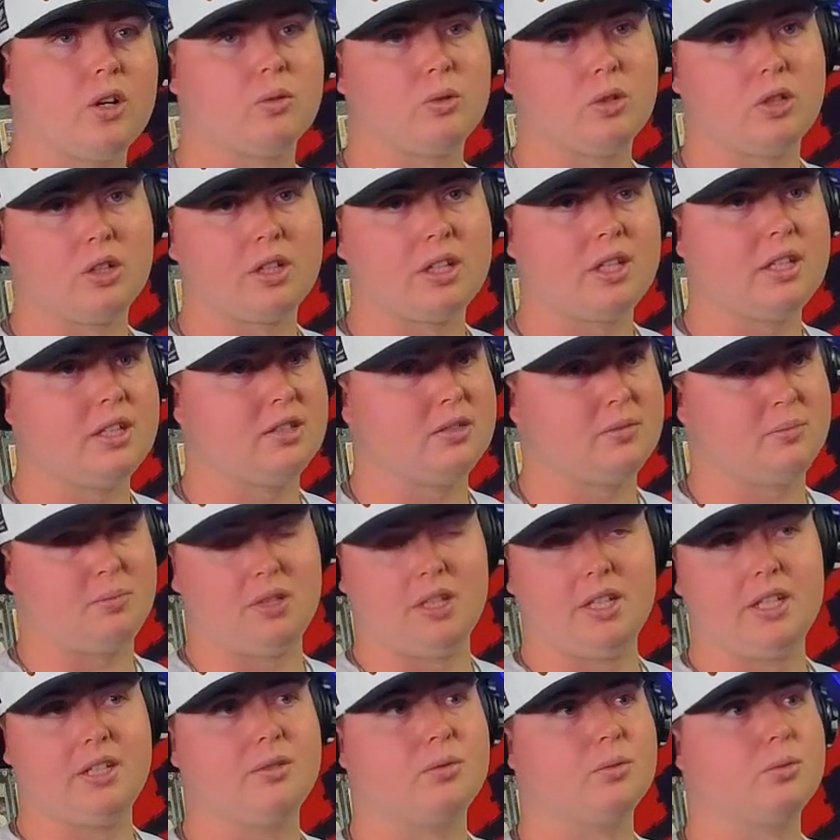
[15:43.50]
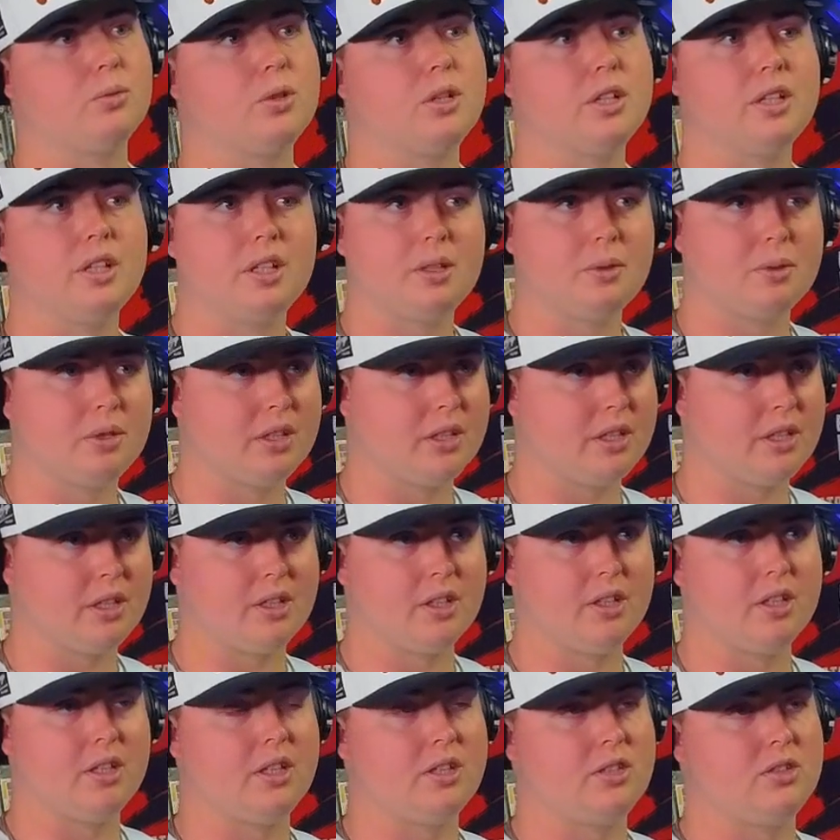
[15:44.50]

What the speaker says: our rookie, has played really good.